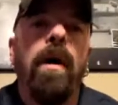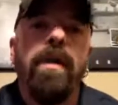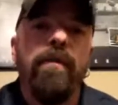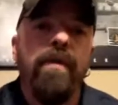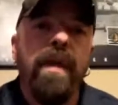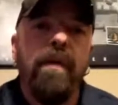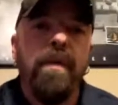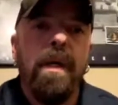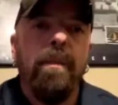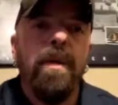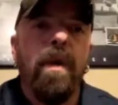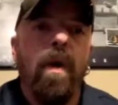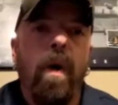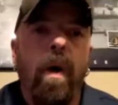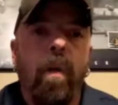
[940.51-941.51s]
at the VFW
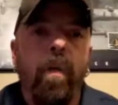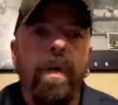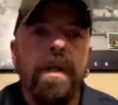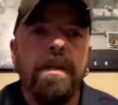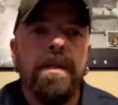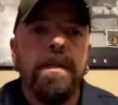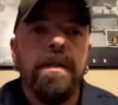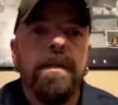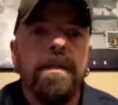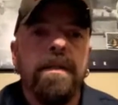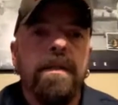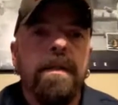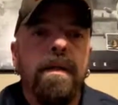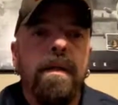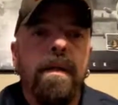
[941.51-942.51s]
hall was,
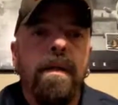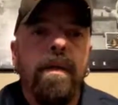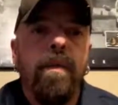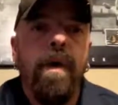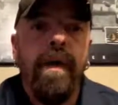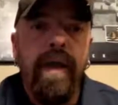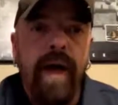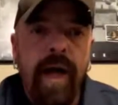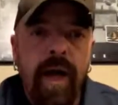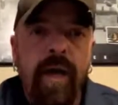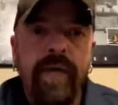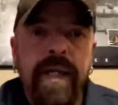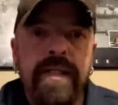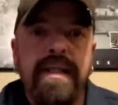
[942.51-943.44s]
where the hell these